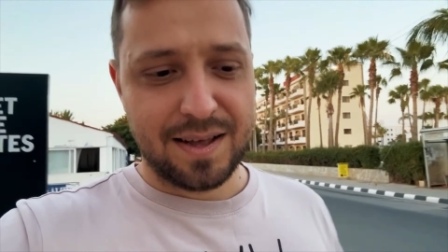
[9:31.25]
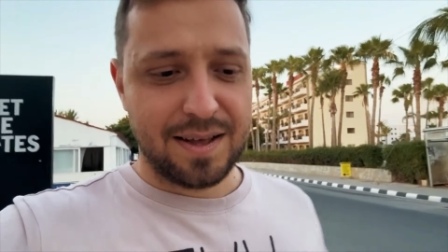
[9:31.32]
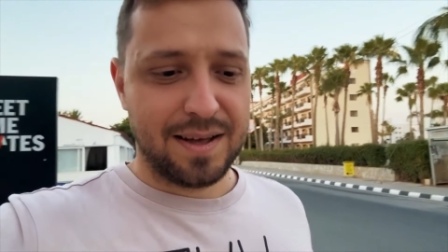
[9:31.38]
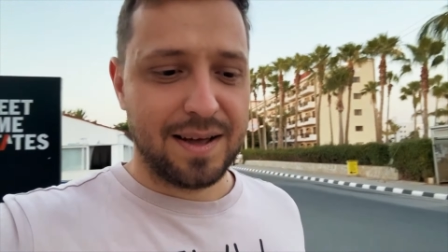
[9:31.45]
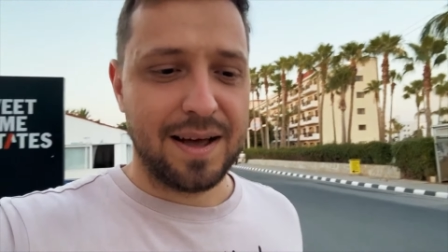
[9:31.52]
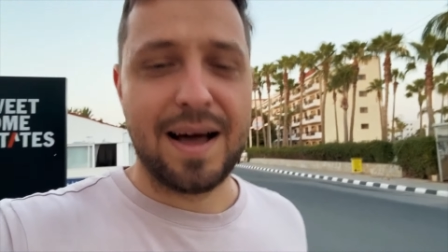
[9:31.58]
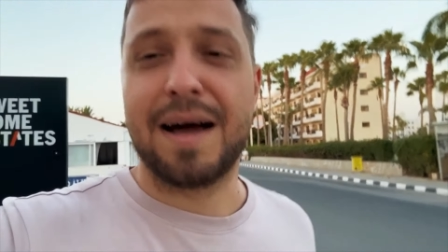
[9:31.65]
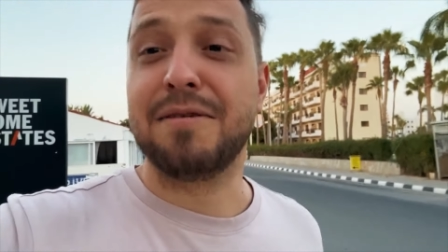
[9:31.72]

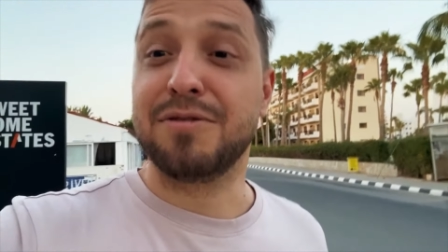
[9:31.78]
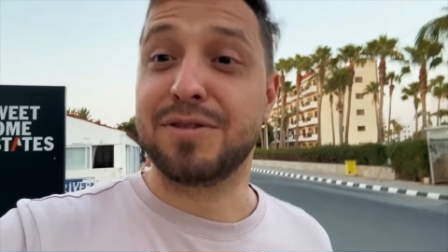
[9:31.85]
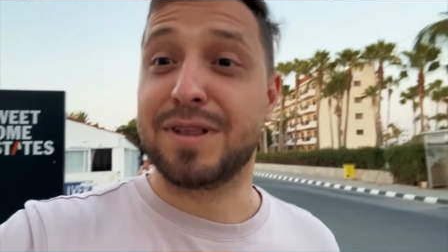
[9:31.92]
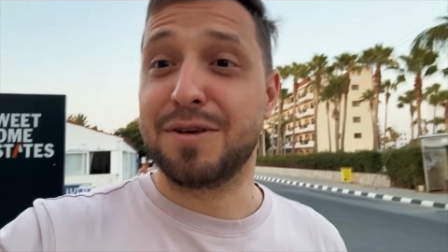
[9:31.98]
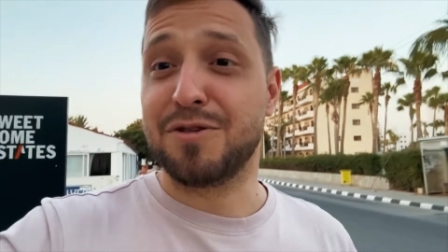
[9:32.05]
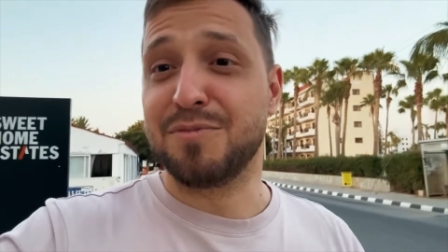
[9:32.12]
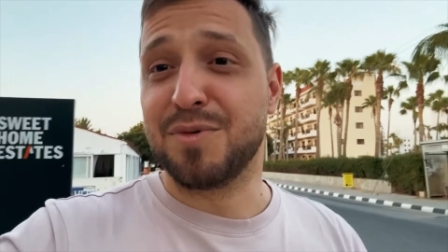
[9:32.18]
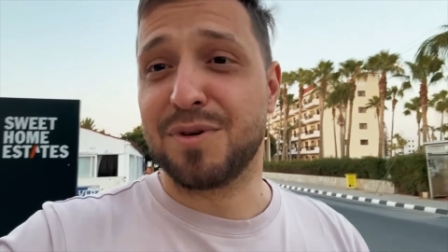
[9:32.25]
I will tell
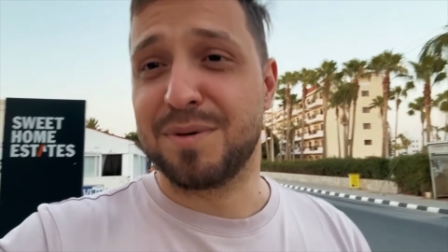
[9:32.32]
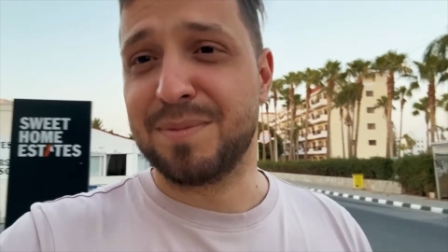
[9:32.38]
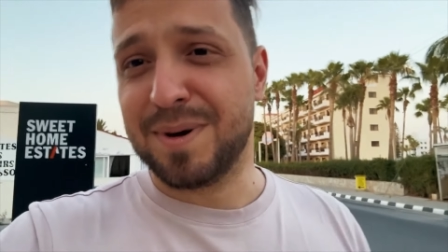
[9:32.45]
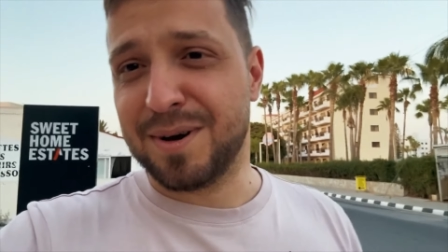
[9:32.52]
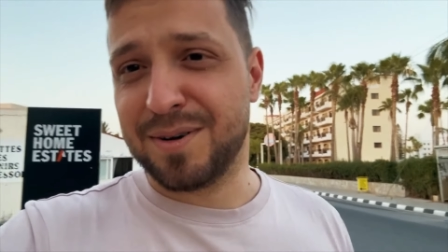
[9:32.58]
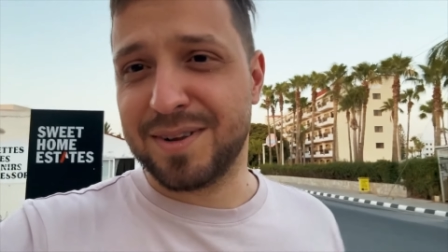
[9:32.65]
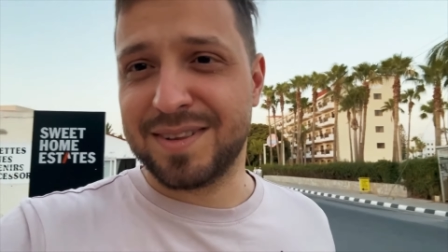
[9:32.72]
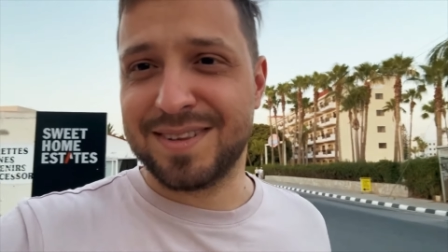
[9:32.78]
you more
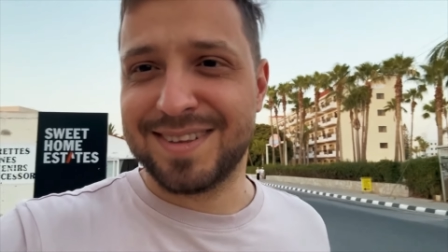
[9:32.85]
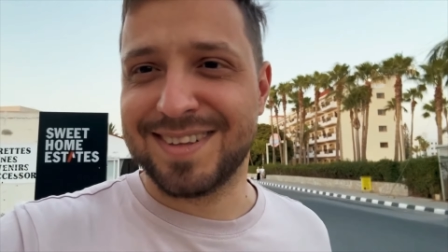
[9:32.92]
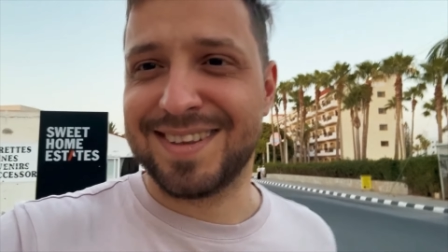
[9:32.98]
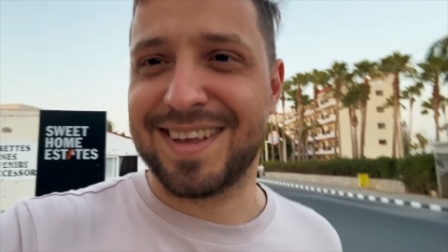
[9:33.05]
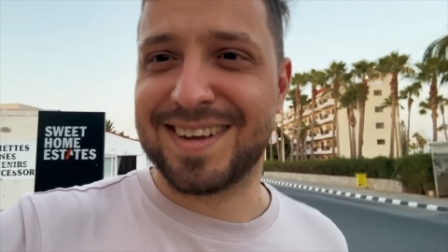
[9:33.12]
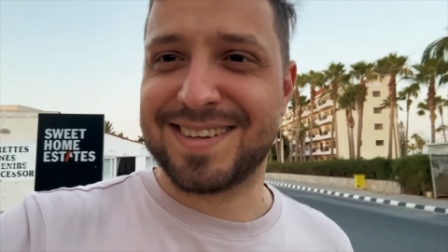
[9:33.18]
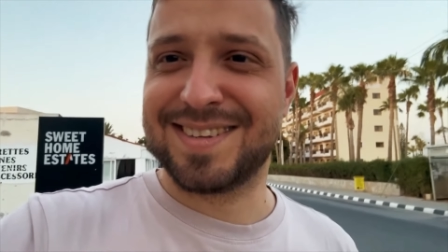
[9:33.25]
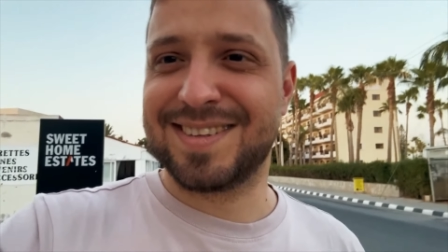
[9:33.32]
about it in the
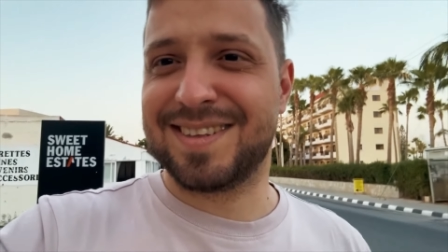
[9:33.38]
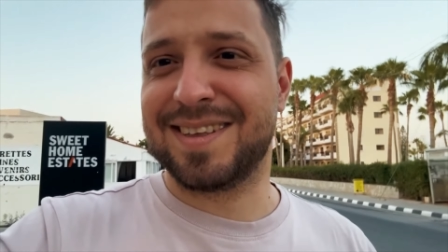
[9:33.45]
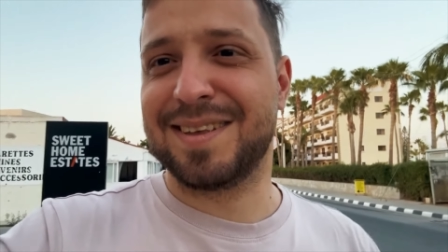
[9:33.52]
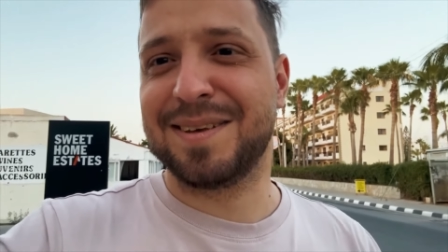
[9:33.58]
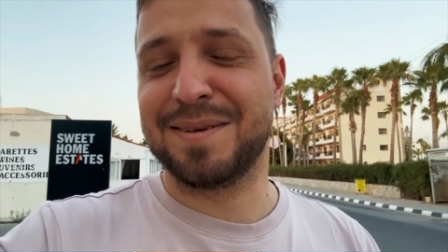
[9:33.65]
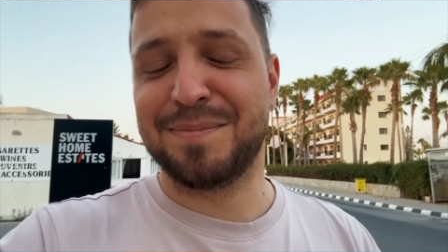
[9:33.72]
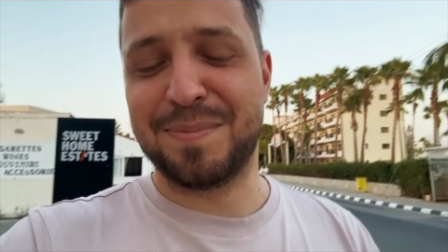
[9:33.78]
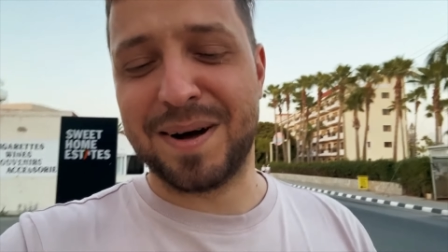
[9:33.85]
next
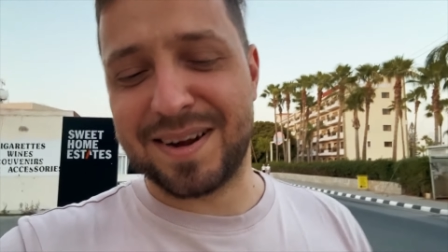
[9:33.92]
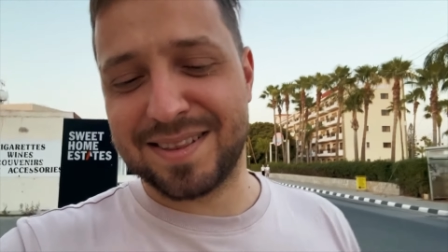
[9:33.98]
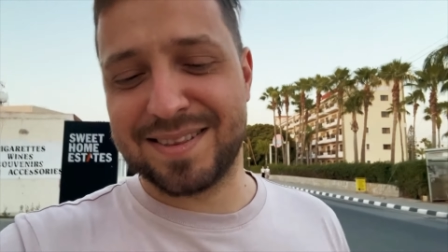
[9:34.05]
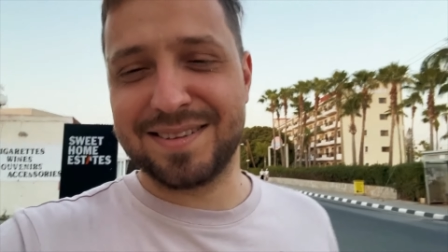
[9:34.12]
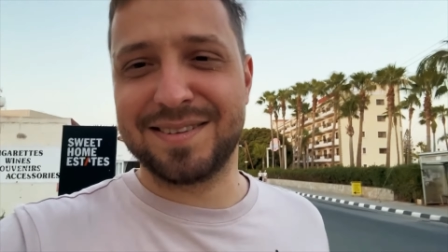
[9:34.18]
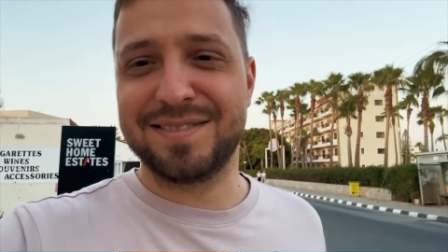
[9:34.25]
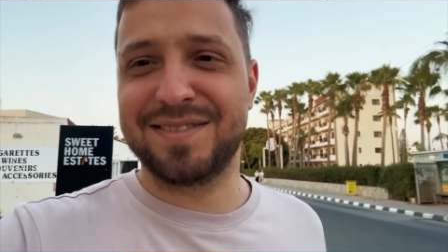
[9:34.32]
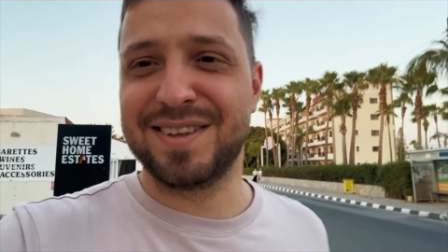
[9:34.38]
part
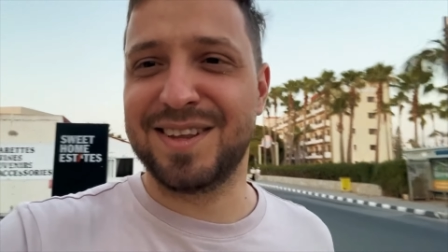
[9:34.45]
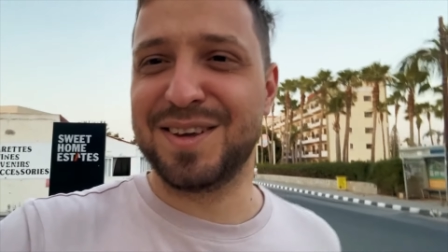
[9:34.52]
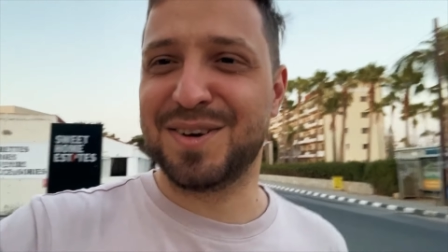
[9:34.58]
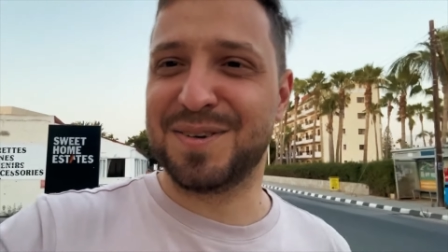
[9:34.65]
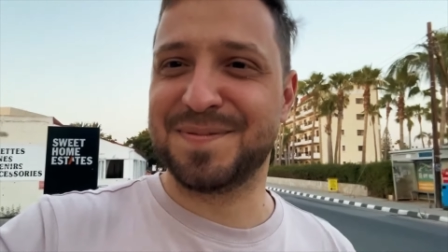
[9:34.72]
of the video.